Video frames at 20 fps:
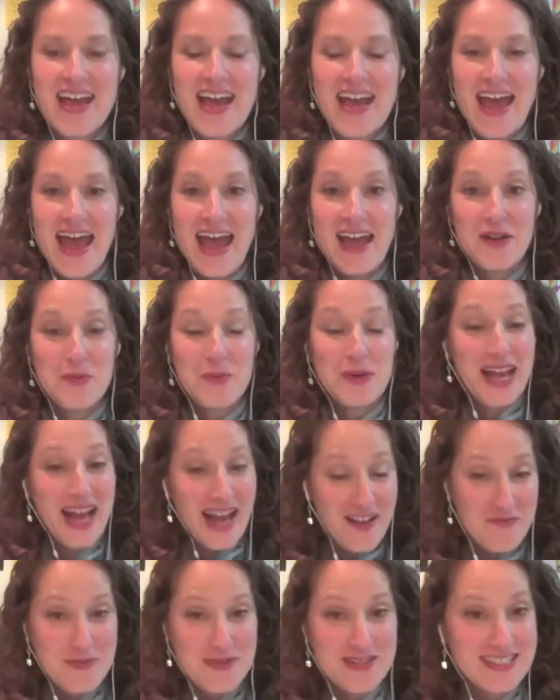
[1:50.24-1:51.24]
and we
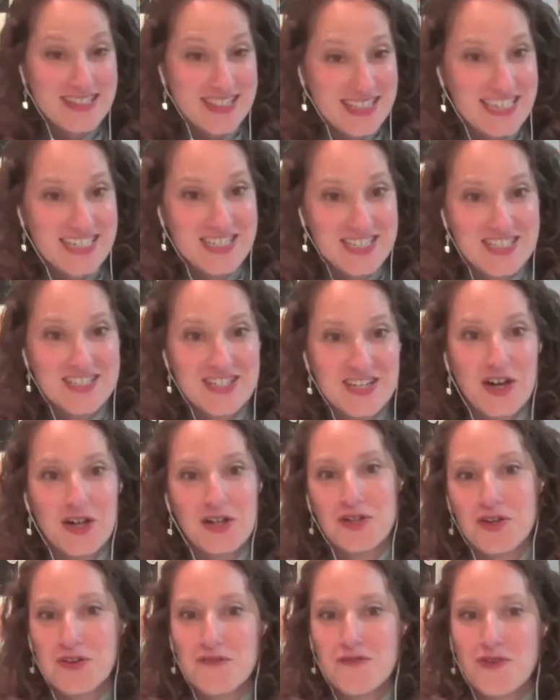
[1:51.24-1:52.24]
have been stationed all
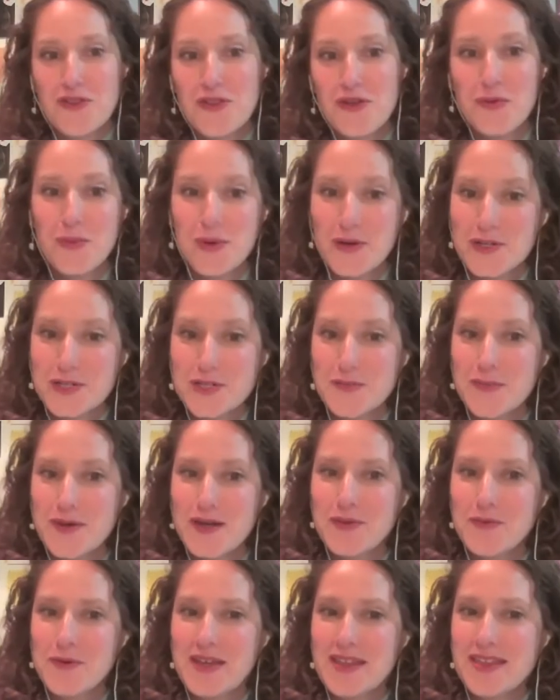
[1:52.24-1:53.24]
over the world,
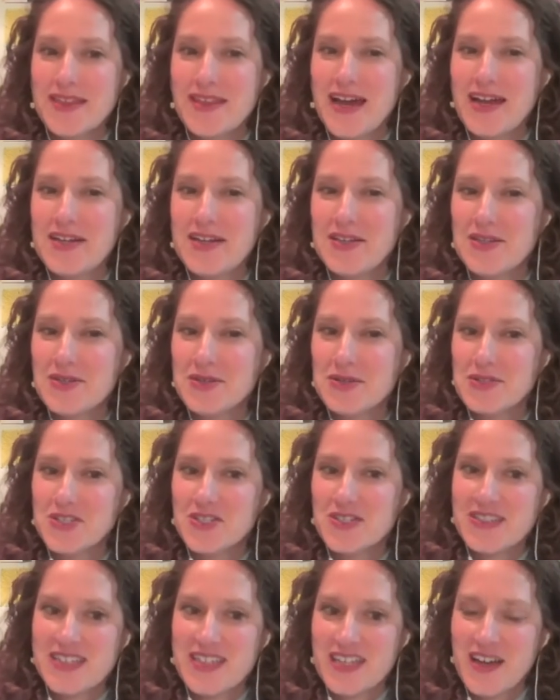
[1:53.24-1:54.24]
but with that
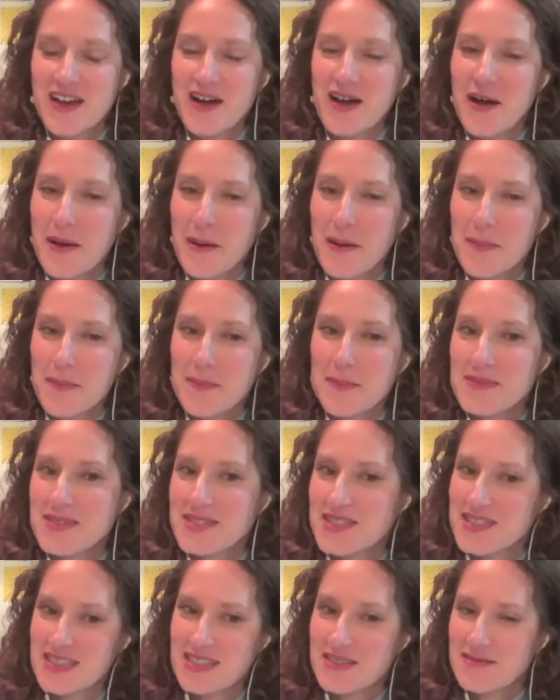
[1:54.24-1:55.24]
usually
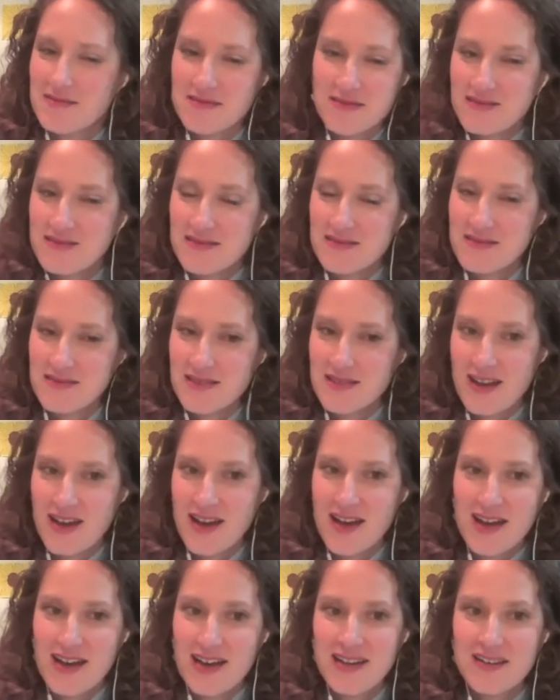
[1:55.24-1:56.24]
comes
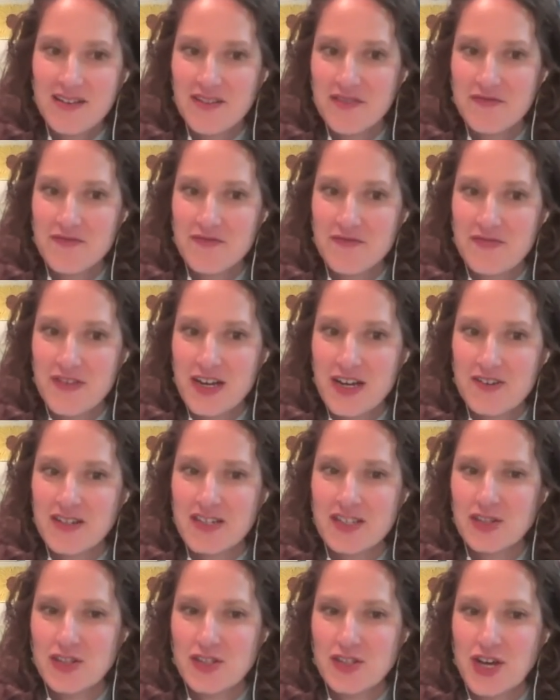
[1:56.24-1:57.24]
not a
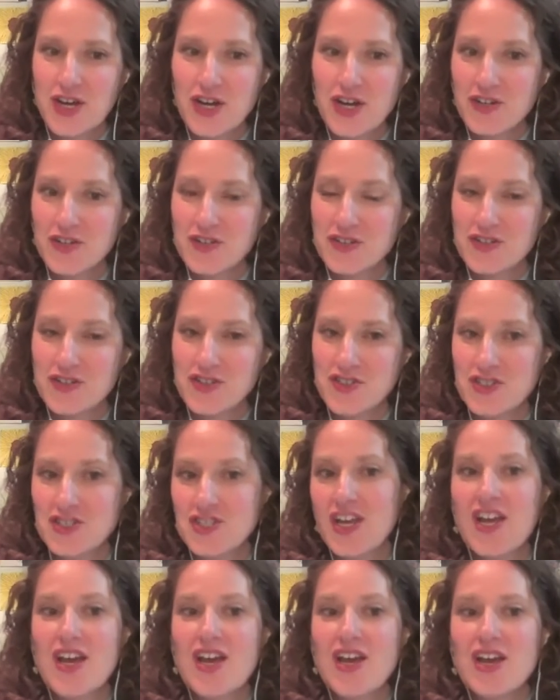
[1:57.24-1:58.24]
very
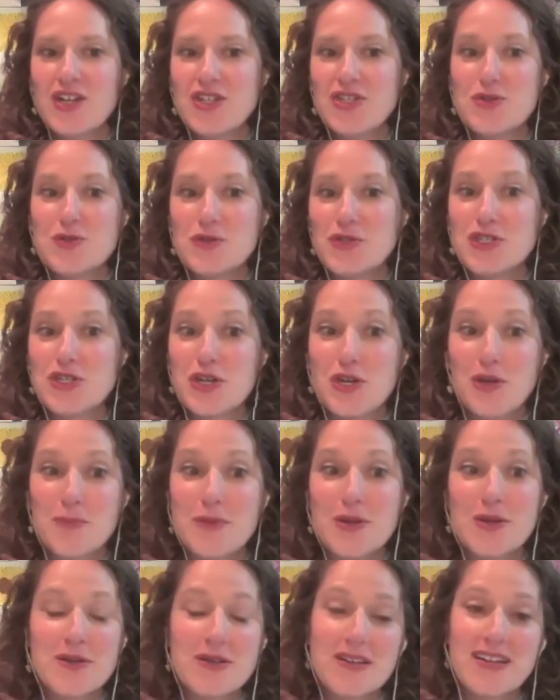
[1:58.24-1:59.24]
large Jewish
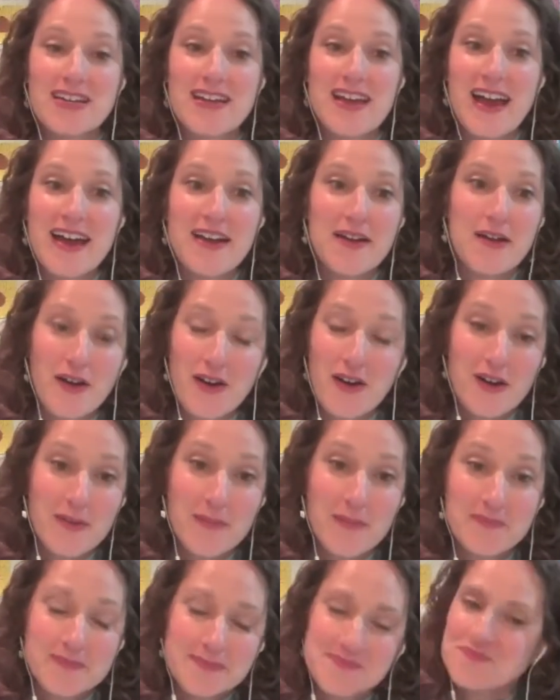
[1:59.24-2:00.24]
community at
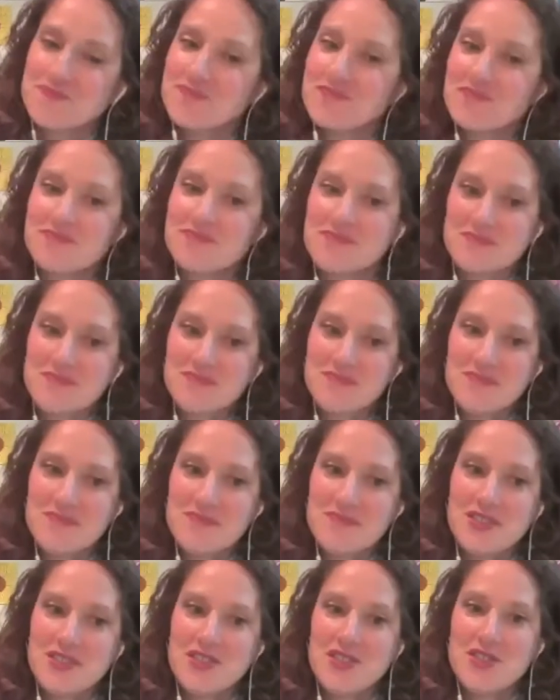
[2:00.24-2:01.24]
all.
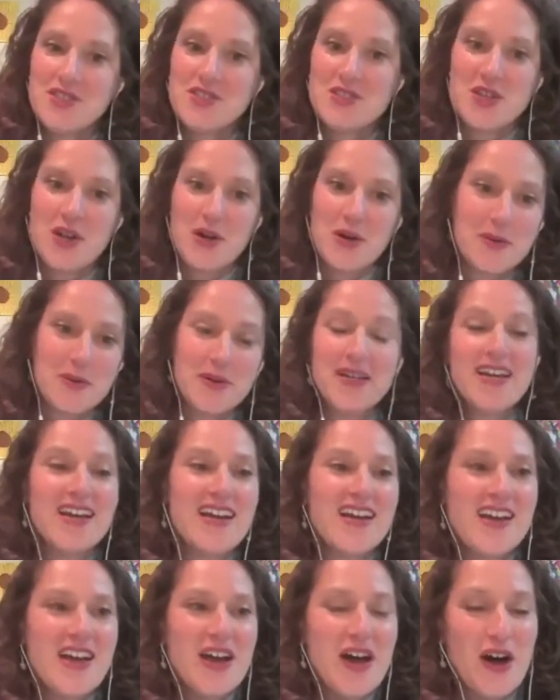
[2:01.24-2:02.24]
So,
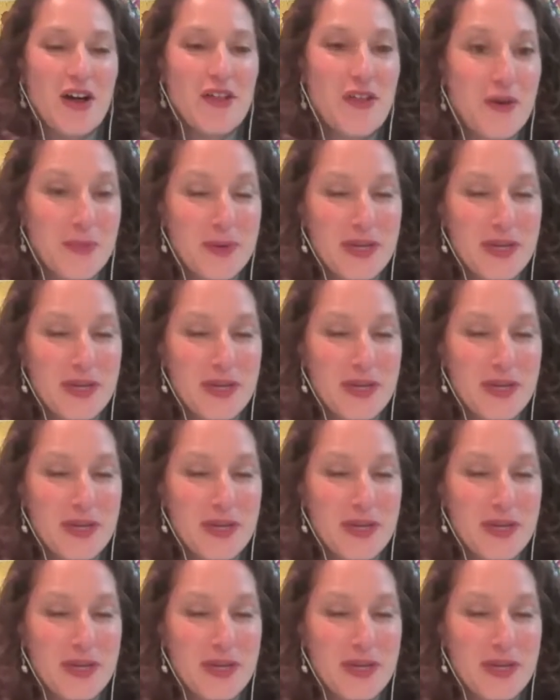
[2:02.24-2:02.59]
although we